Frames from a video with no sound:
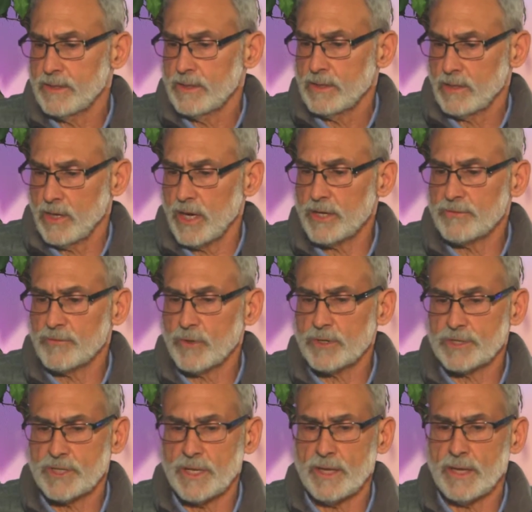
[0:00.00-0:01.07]

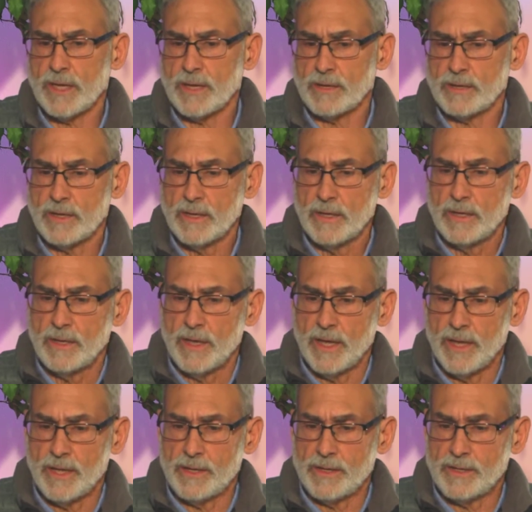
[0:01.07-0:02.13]
controversy and
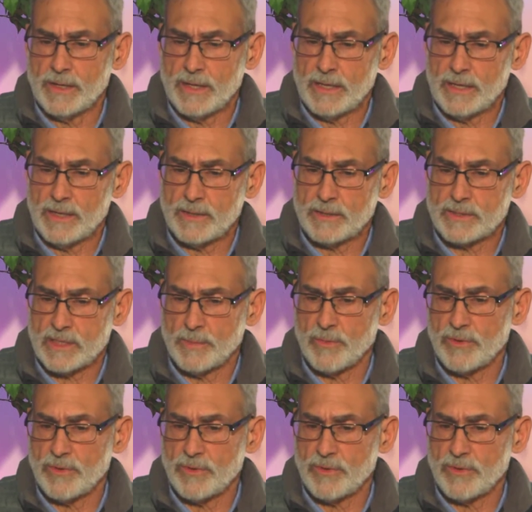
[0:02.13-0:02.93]
some